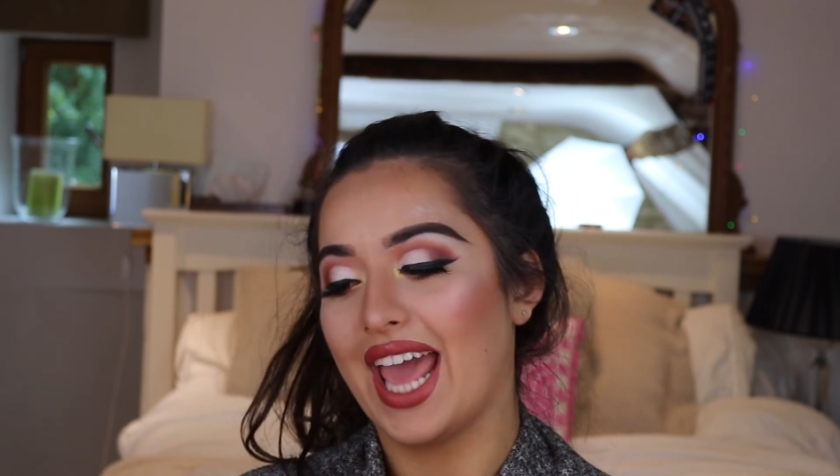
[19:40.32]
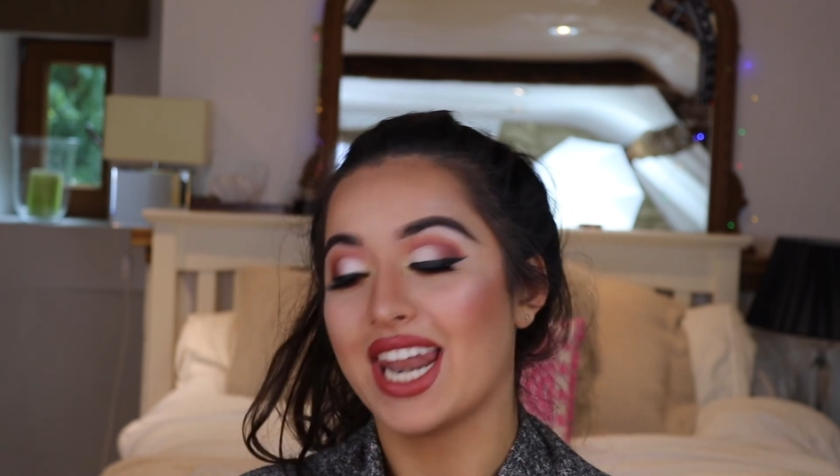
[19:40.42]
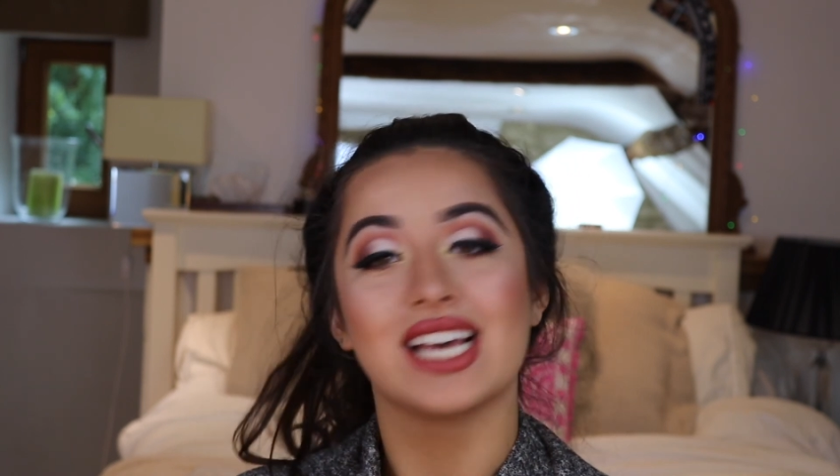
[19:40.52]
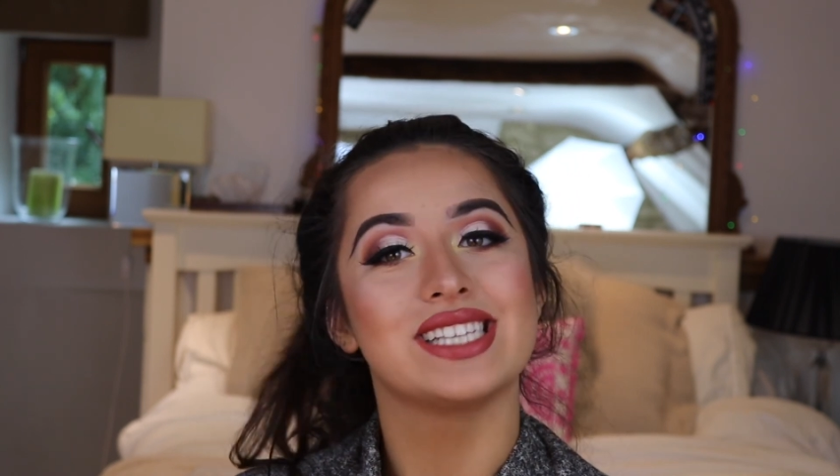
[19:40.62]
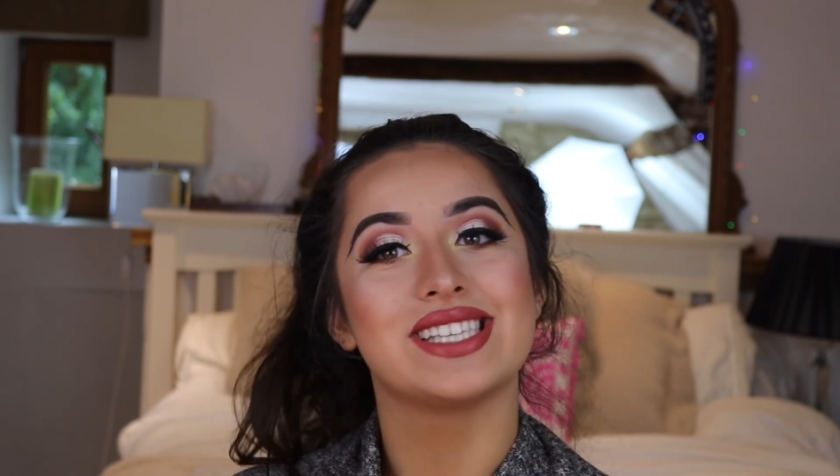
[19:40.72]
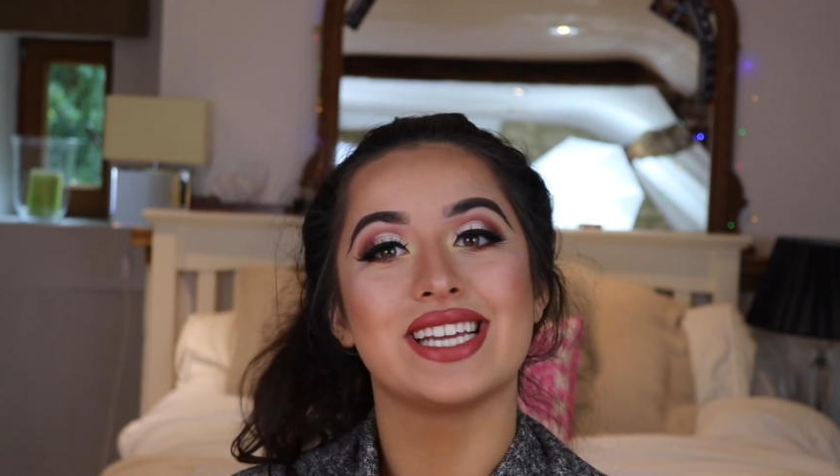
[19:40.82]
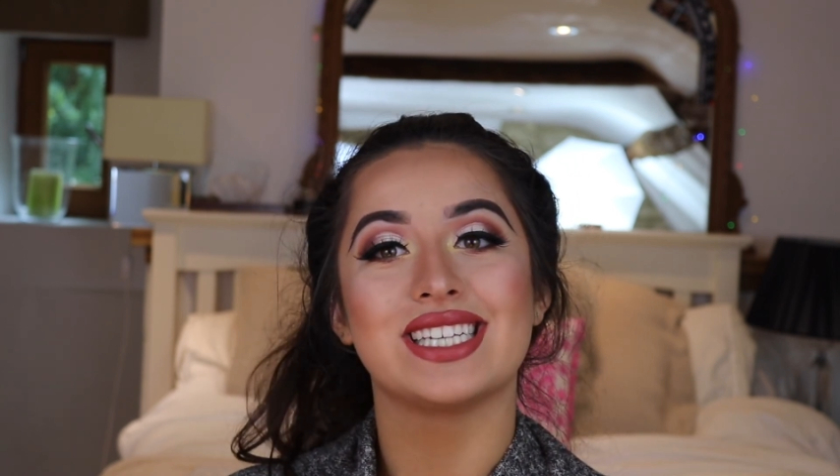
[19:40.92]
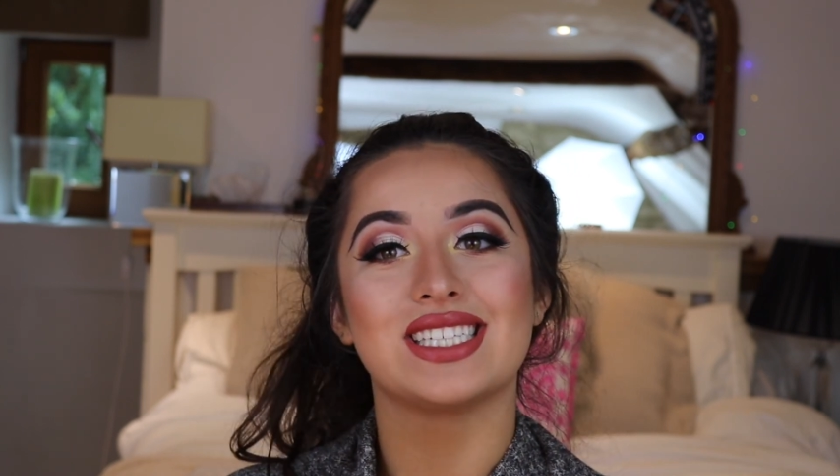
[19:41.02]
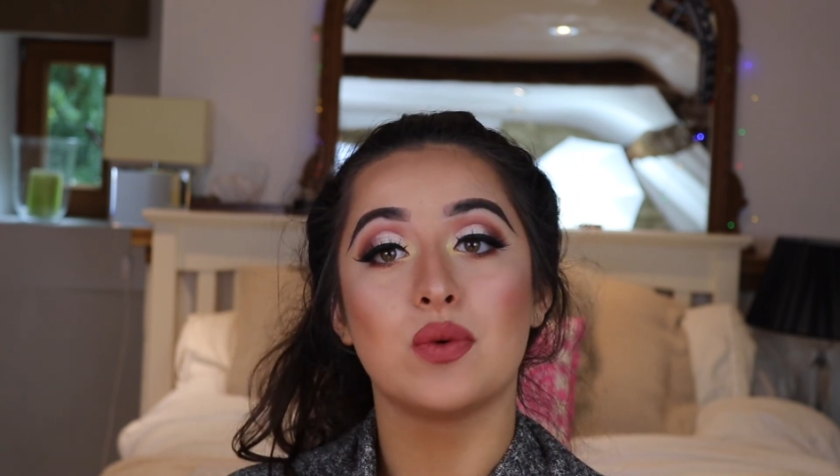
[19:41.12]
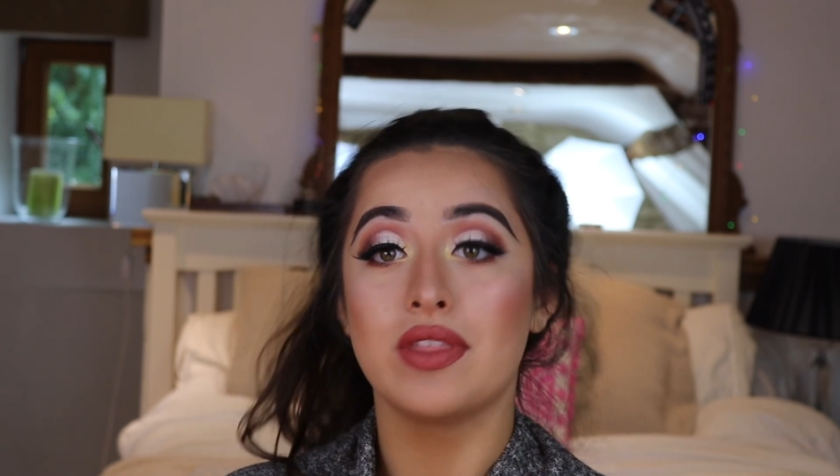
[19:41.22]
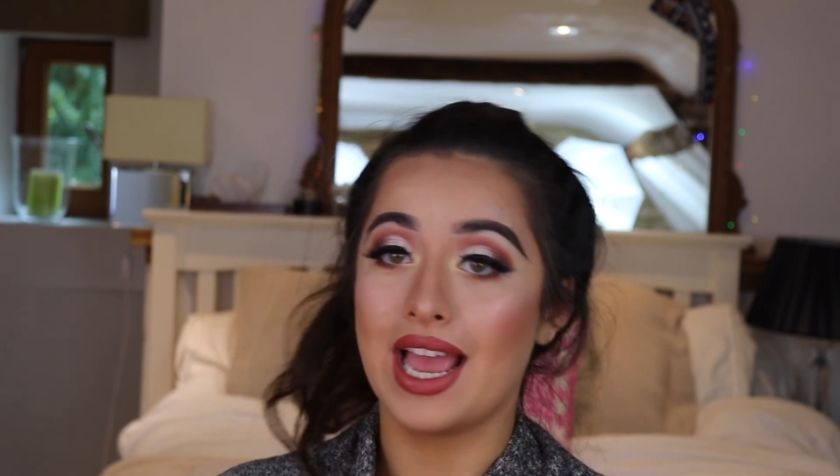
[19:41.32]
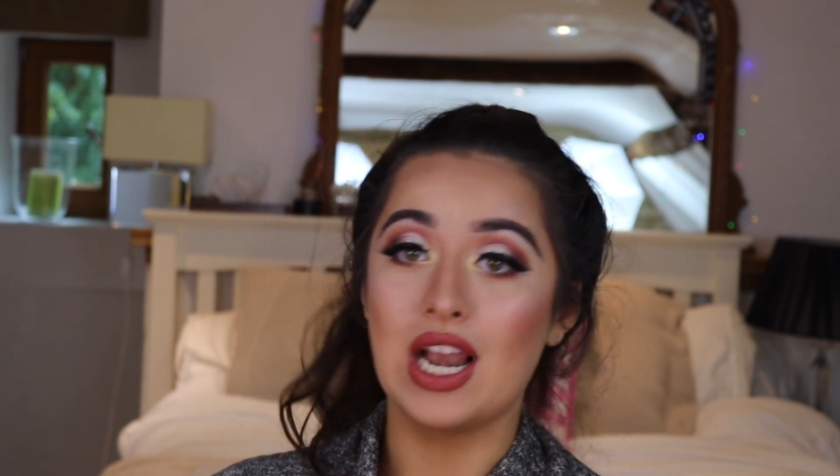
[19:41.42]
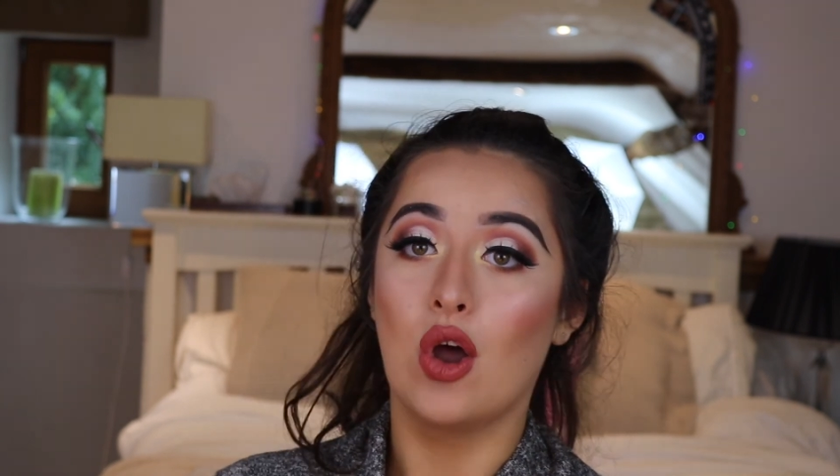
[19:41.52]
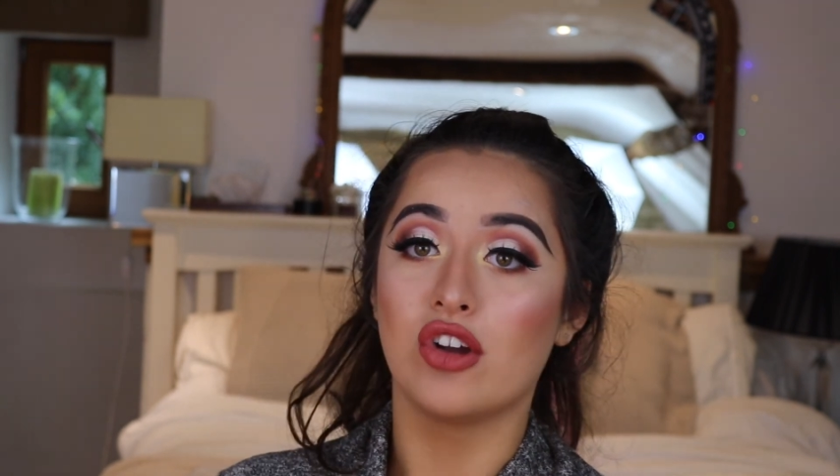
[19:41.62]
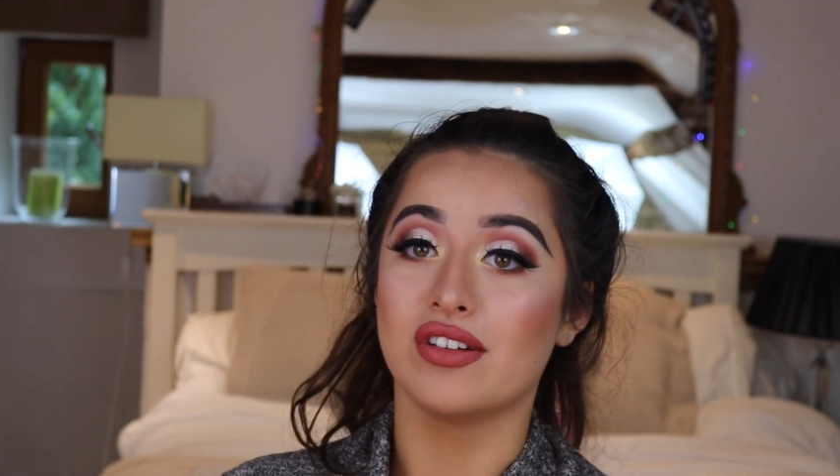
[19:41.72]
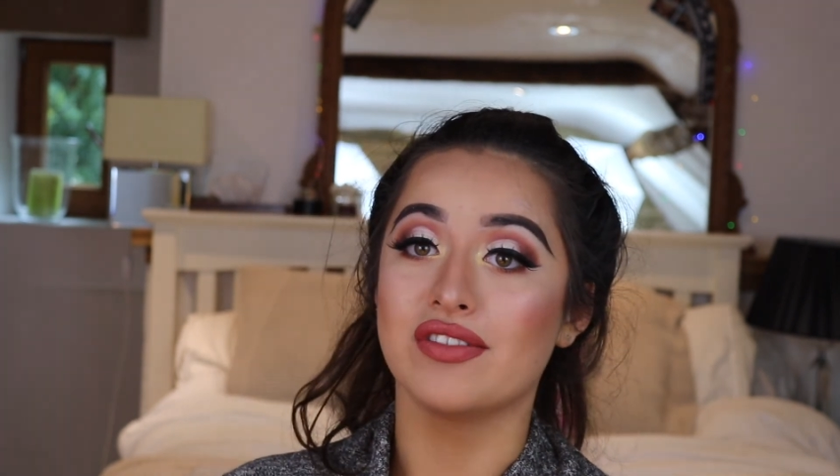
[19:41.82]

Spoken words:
And I set it with a lot